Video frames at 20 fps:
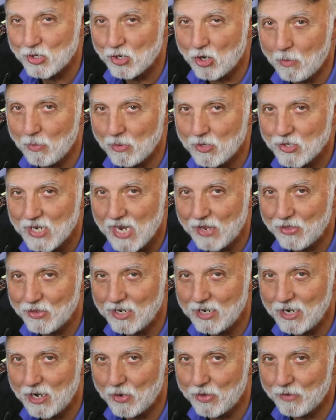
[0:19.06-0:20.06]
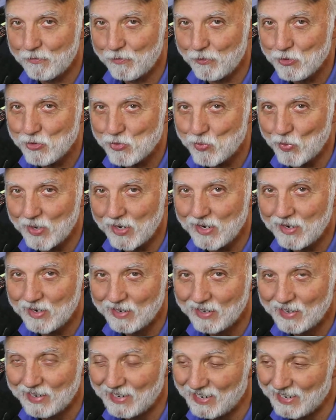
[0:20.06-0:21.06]
to almost nothing. You know, the first one,
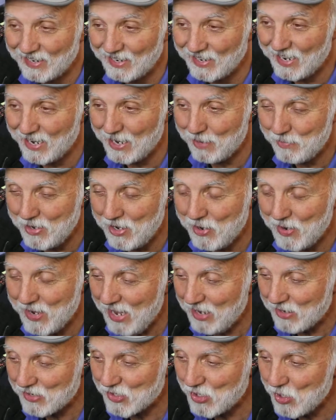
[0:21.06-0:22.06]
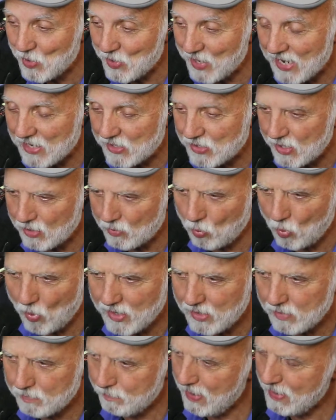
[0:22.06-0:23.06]
you had a suitcase.
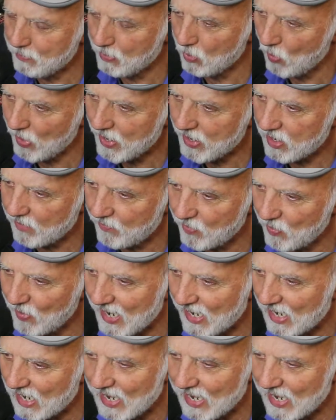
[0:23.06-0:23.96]
People wondered if you had